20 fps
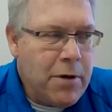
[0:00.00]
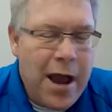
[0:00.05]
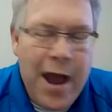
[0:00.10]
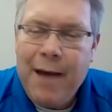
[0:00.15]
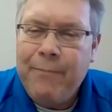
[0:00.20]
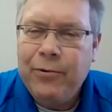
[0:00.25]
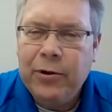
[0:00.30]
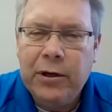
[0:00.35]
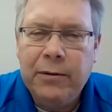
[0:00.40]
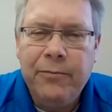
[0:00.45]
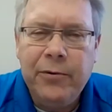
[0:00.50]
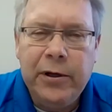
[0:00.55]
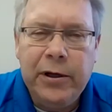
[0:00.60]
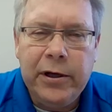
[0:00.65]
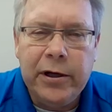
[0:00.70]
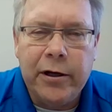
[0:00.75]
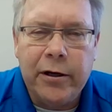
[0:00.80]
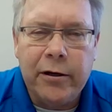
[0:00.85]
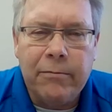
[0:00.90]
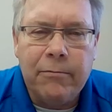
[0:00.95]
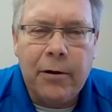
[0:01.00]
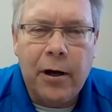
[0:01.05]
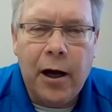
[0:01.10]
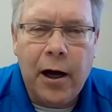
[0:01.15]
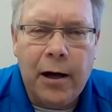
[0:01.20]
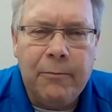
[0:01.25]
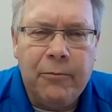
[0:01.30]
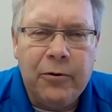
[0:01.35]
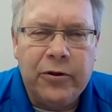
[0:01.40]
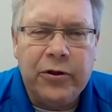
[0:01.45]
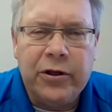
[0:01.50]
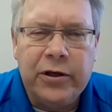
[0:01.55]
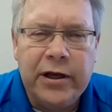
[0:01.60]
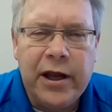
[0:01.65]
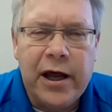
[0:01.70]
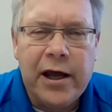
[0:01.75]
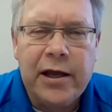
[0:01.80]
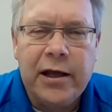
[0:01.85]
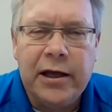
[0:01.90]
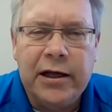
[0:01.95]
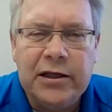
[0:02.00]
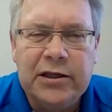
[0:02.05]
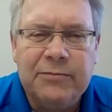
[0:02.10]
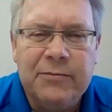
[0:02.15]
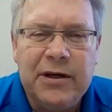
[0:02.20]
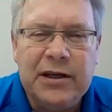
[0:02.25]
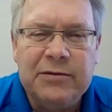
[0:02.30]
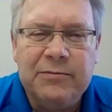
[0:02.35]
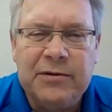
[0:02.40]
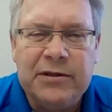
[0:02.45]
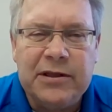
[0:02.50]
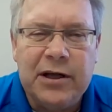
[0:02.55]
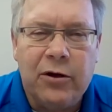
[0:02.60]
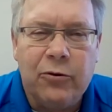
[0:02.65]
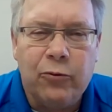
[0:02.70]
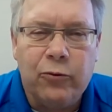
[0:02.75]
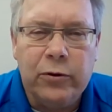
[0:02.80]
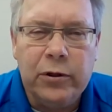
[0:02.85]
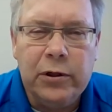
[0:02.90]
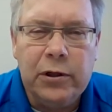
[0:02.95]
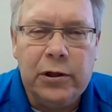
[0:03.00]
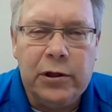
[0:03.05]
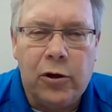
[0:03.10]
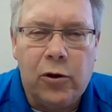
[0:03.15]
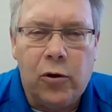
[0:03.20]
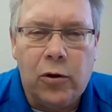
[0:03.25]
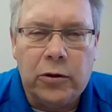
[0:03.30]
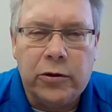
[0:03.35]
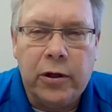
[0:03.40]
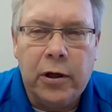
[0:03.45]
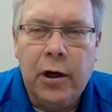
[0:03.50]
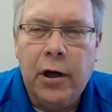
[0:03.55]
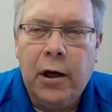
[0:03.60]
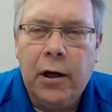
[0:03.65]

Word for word: Happy to be here, uh, but the decades makes me sound really old.